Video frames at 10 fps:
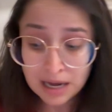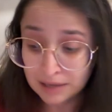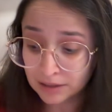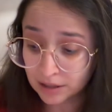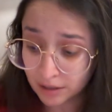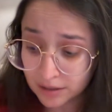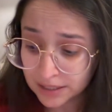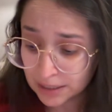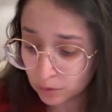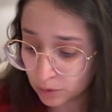The third
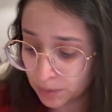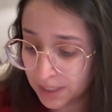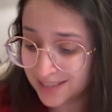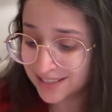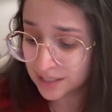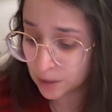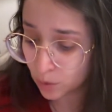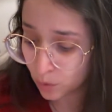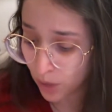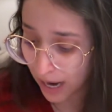thing would be
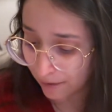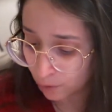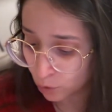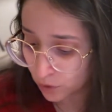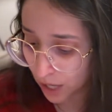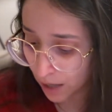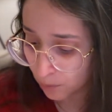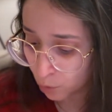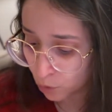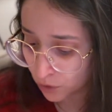you have to
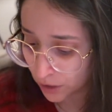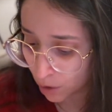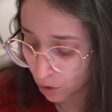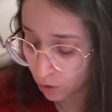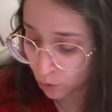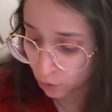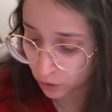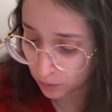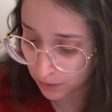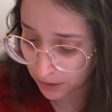start posting on
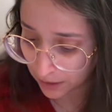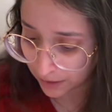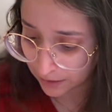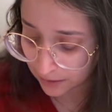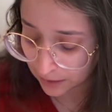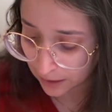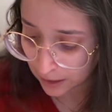social media, guys.